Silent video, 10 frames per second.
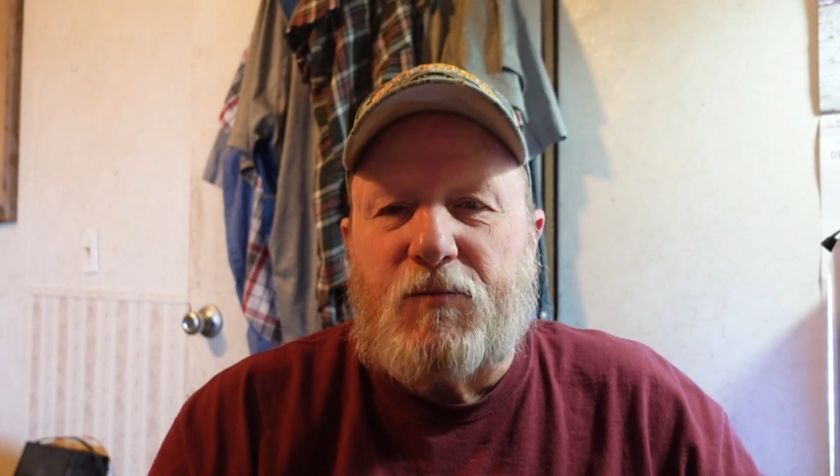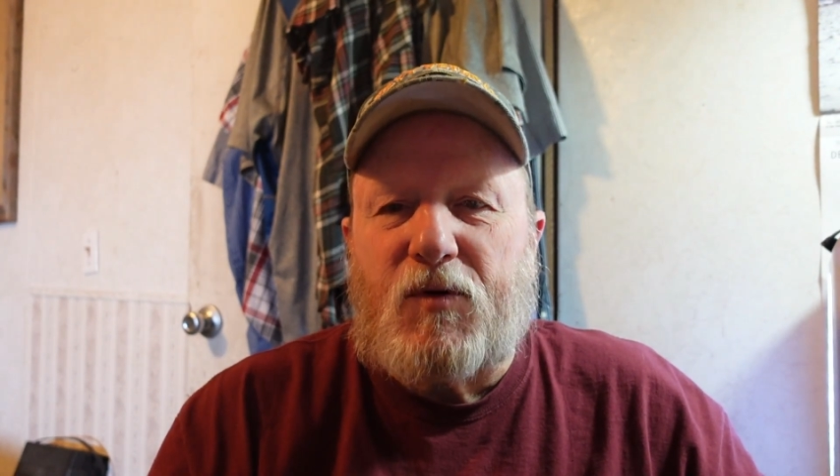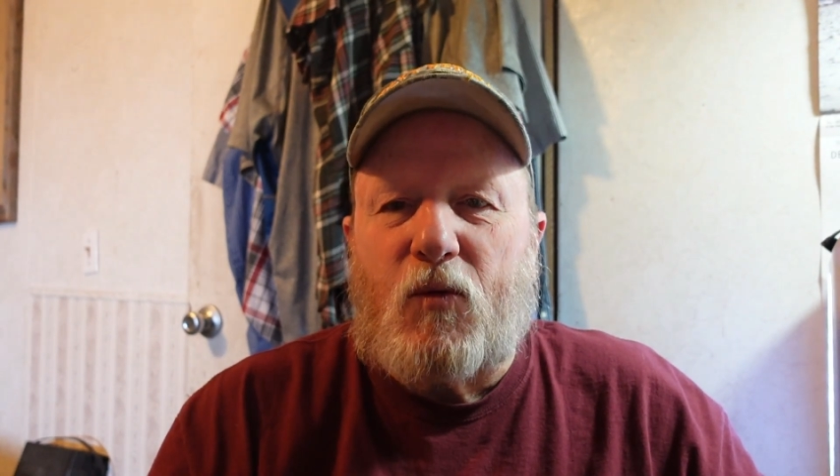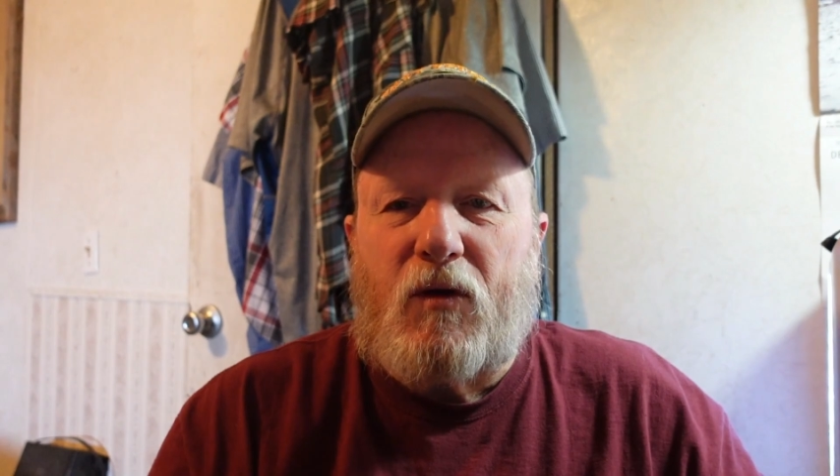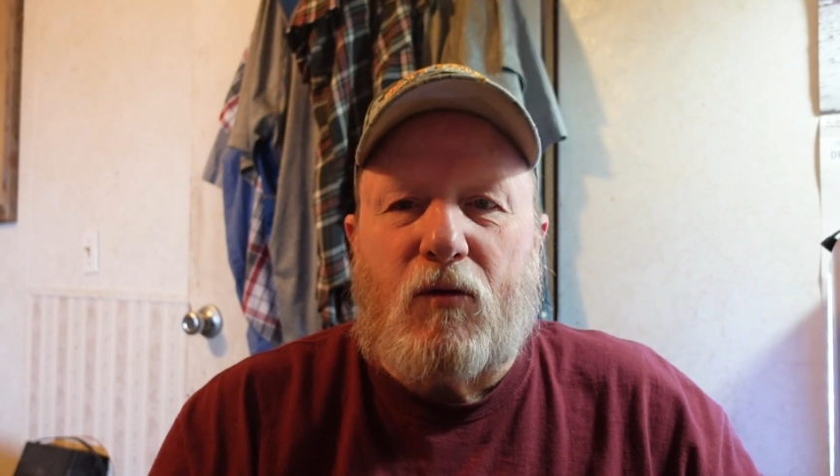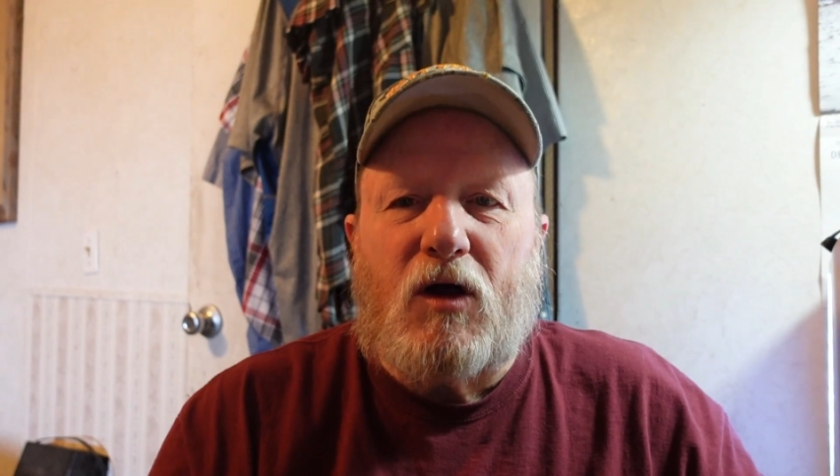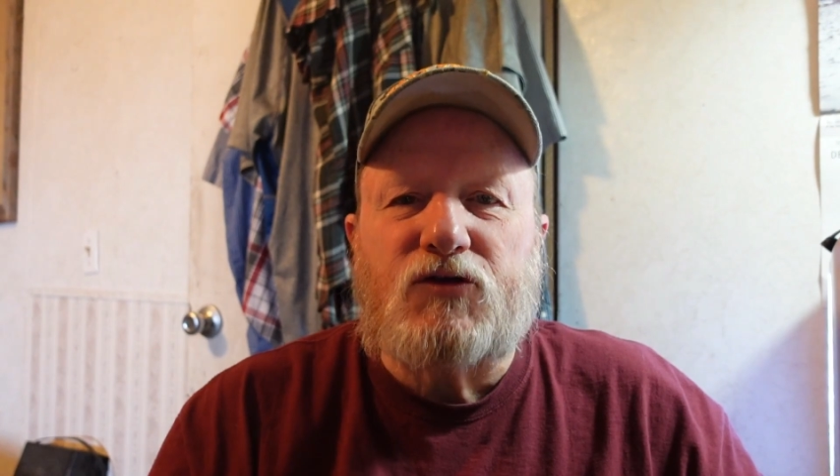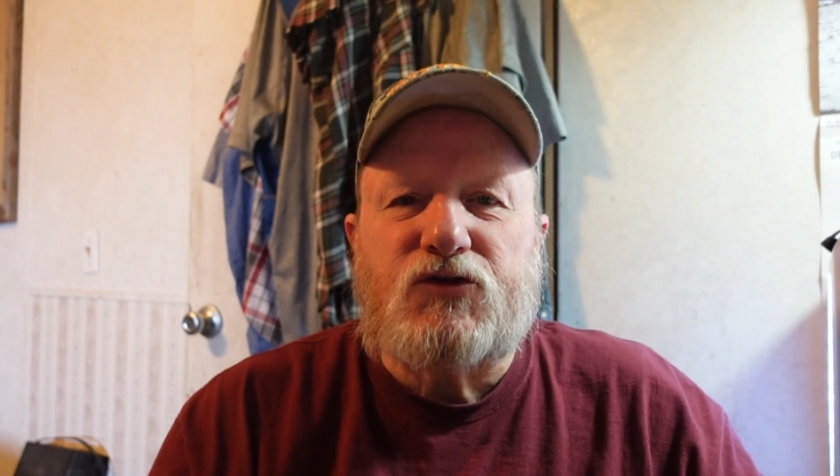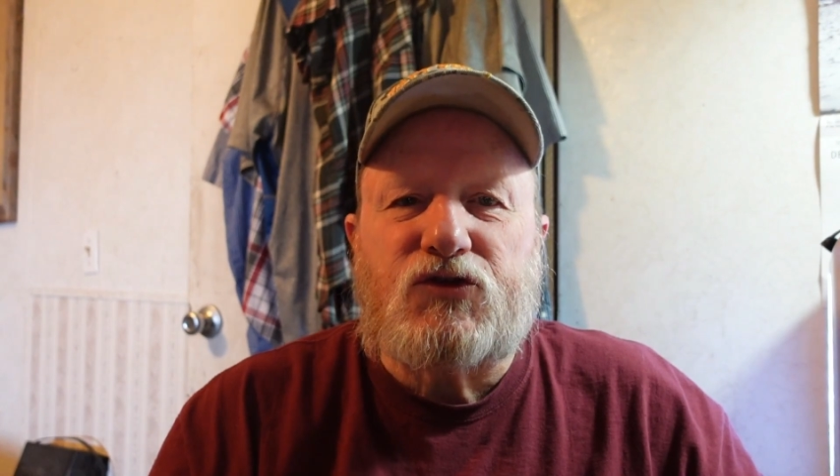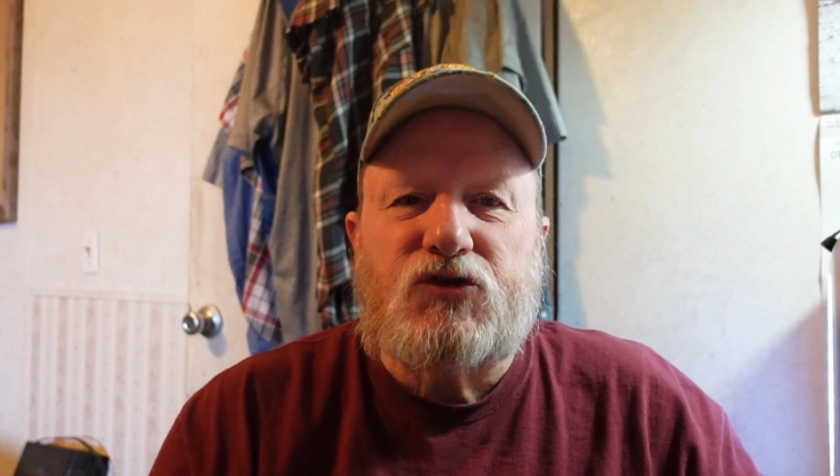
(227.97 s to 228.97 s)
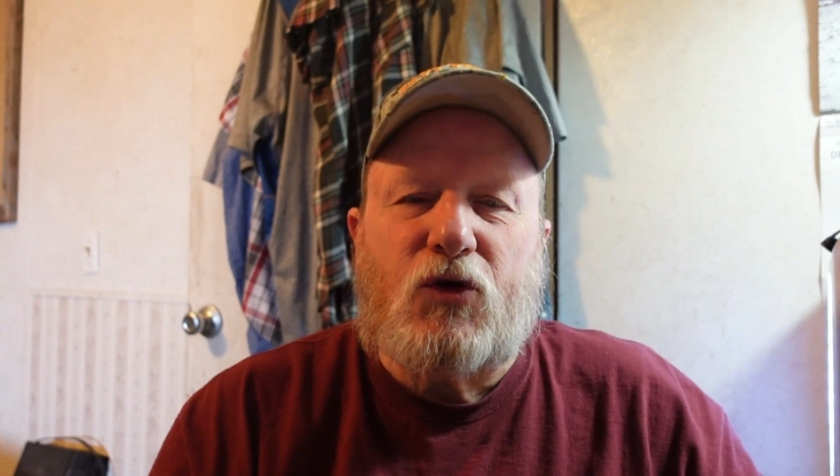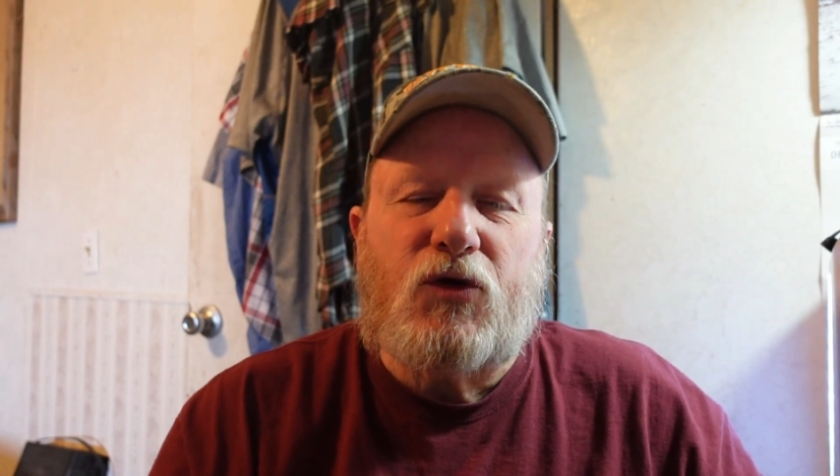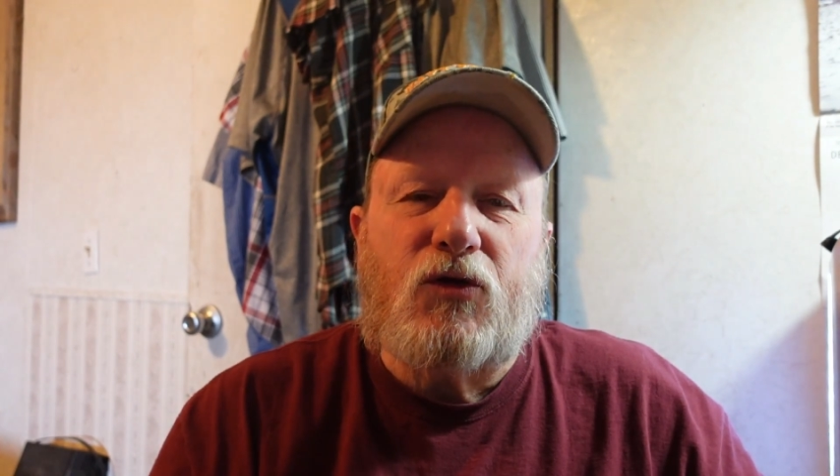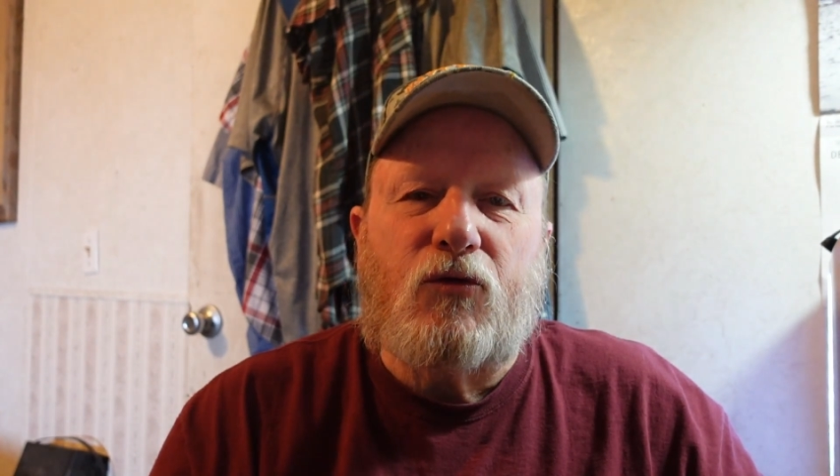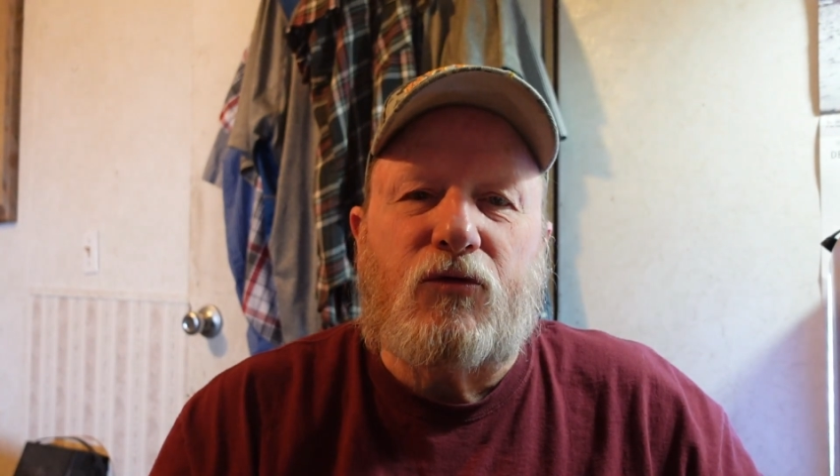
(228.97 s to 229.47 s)
But we will also show
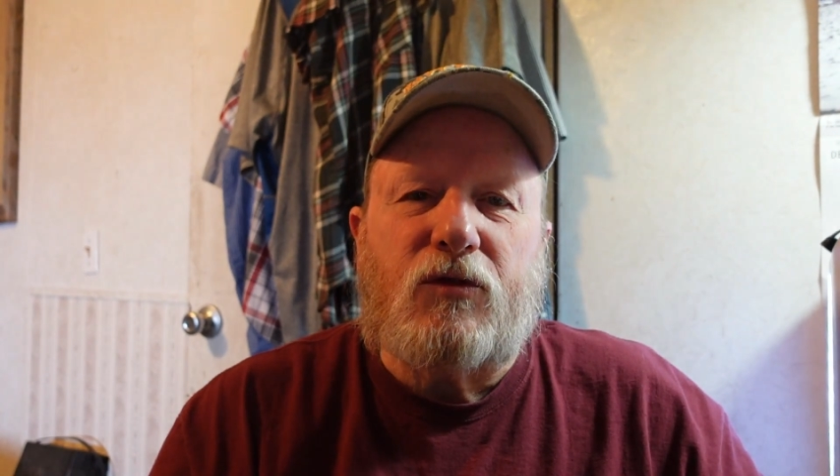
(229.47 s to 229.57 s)
you